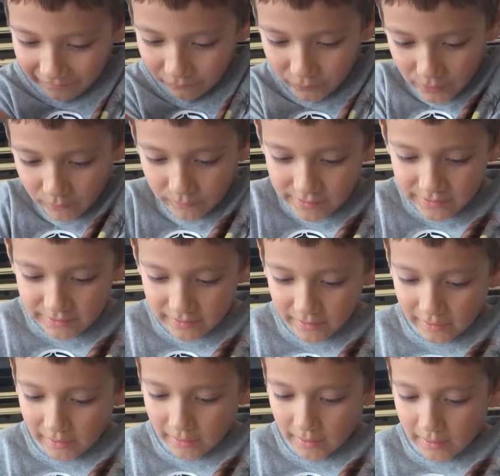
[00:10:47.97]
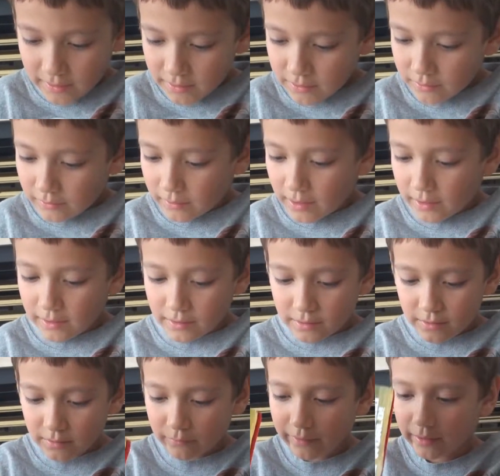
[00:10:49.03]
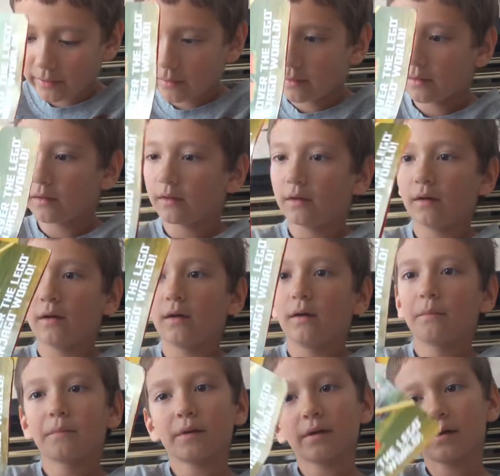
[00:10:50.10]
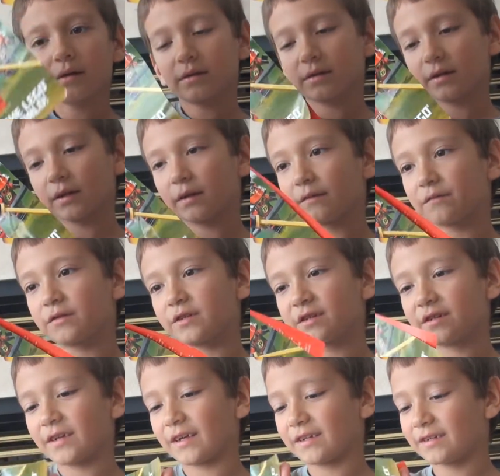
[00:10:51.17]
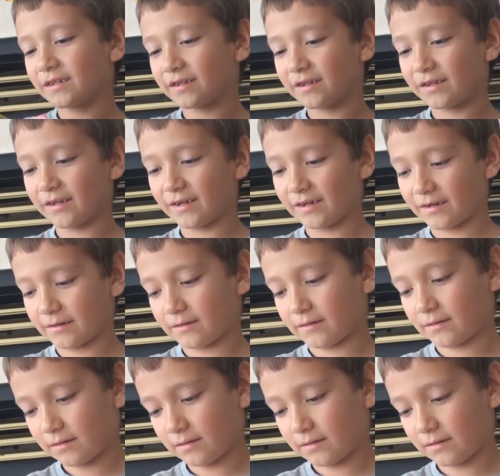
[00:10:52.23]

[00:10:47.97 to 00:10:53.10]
Wait, where's Zane? I could show, wait. I'm gonna see if Zane's in here.